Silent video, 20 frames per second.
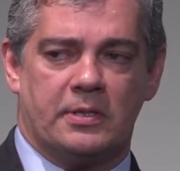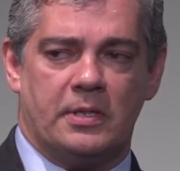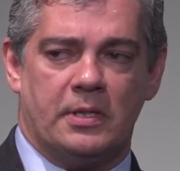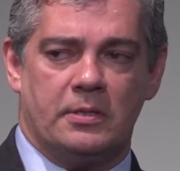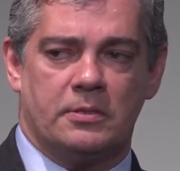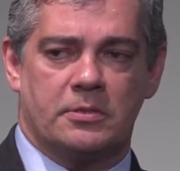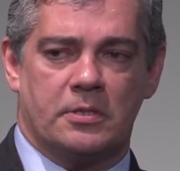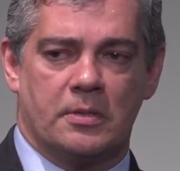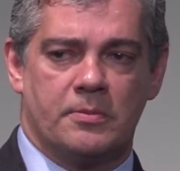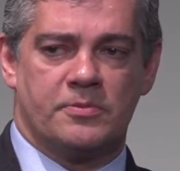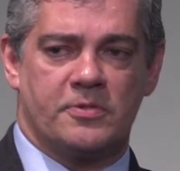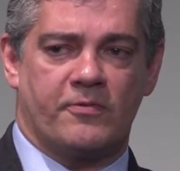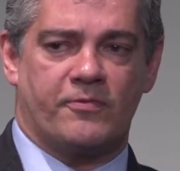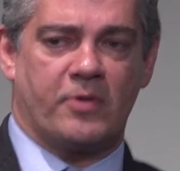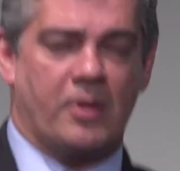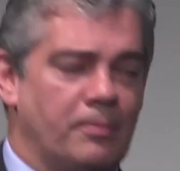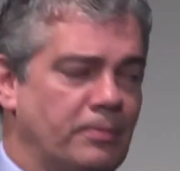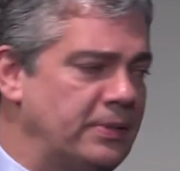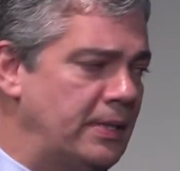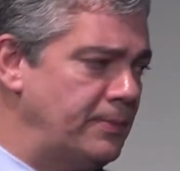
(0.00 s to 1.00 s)
in terms of
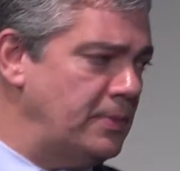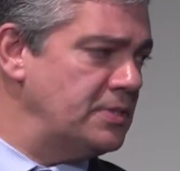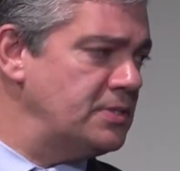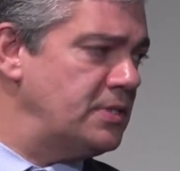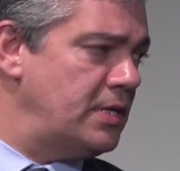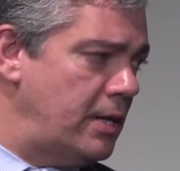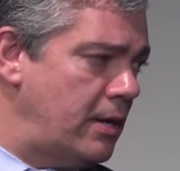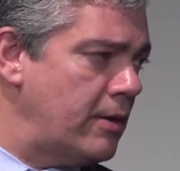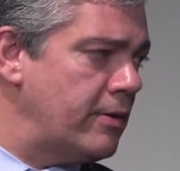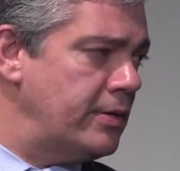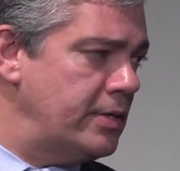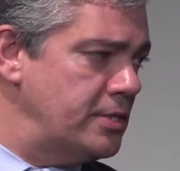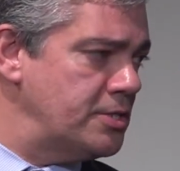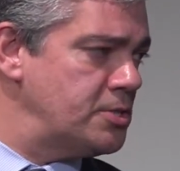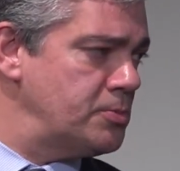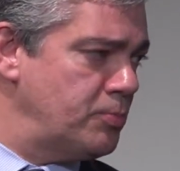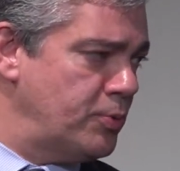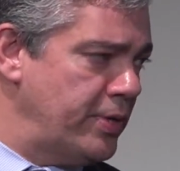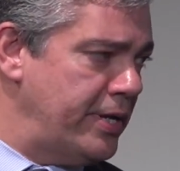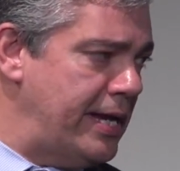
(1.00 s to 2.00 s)
complementarities,
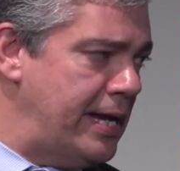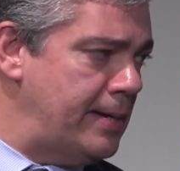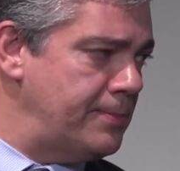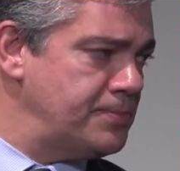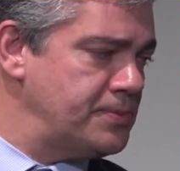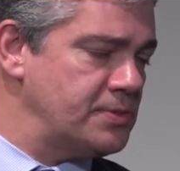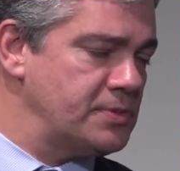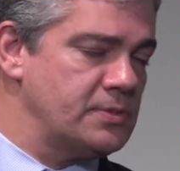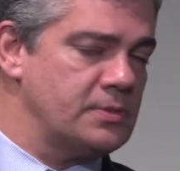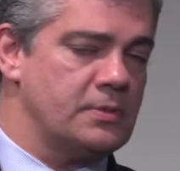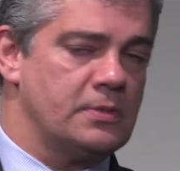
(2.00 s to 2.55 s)
perhaps